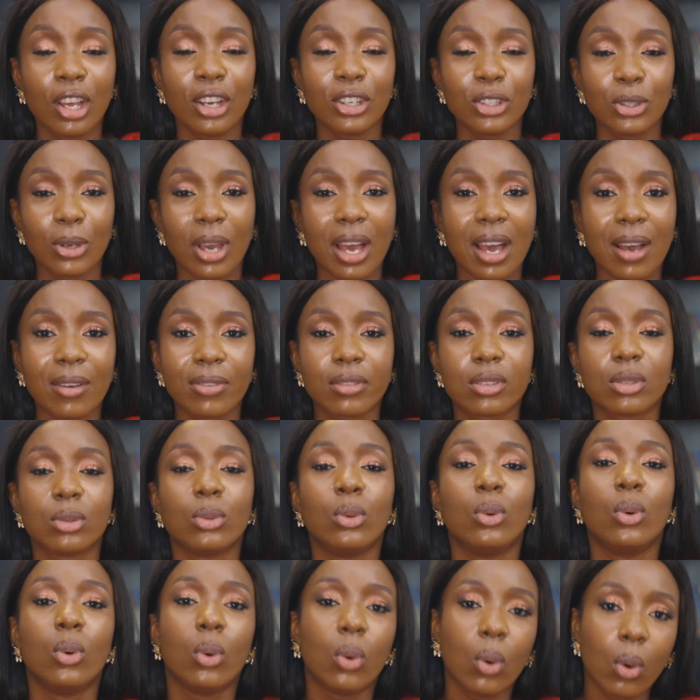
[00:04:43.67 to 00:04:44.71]
You have
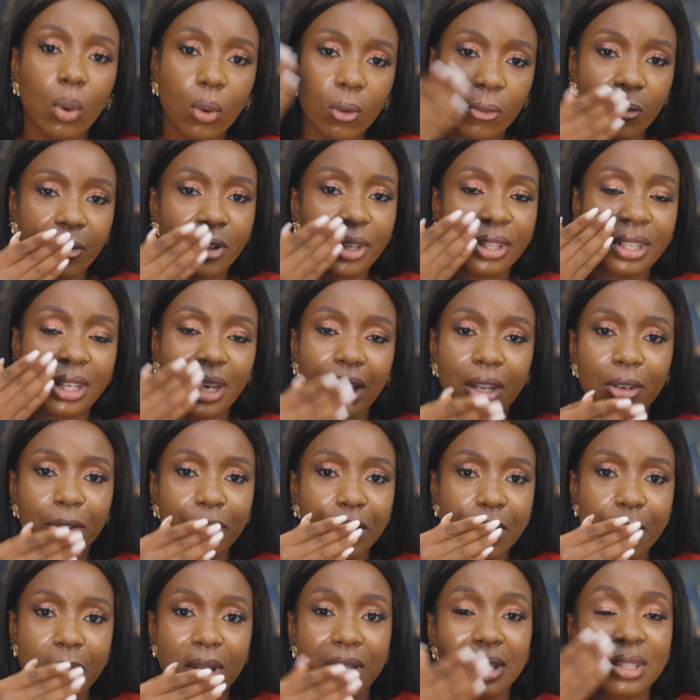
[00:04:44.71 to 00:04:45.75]
to go over the
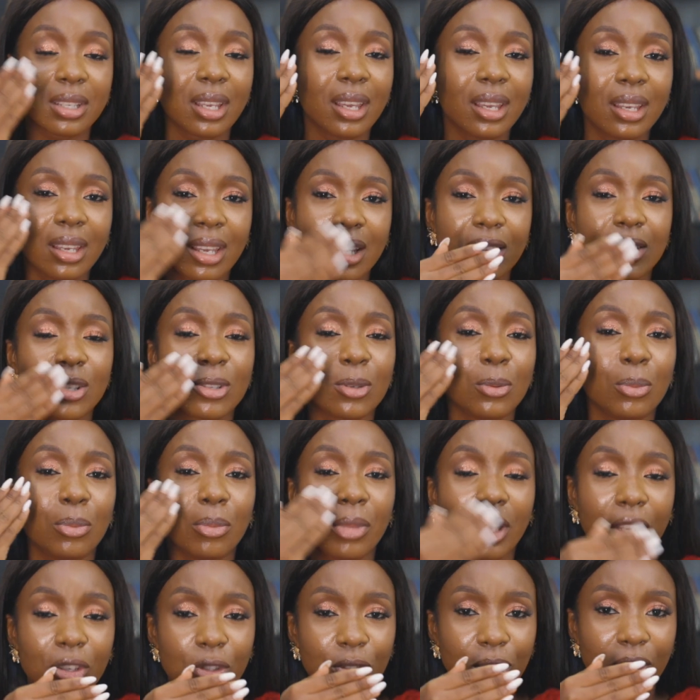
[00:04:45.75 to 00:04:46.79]
agreement again to
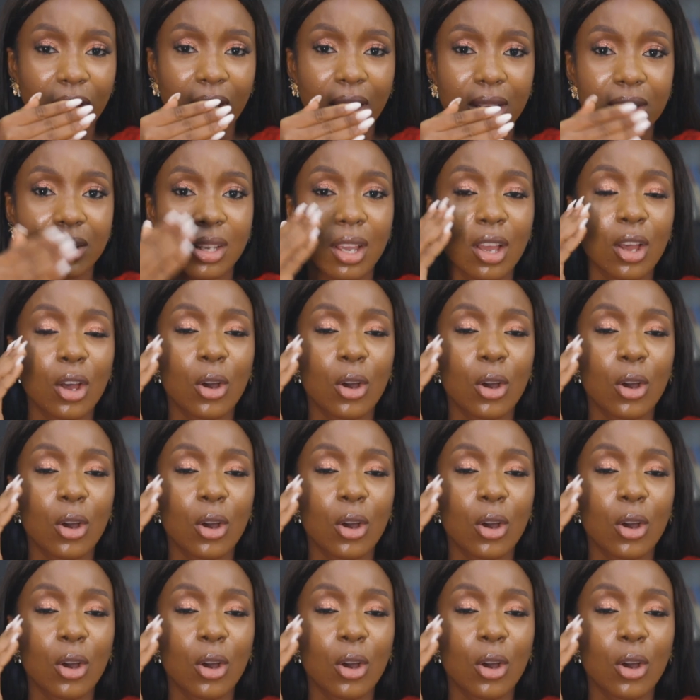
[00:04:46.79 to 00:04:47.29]
make sure that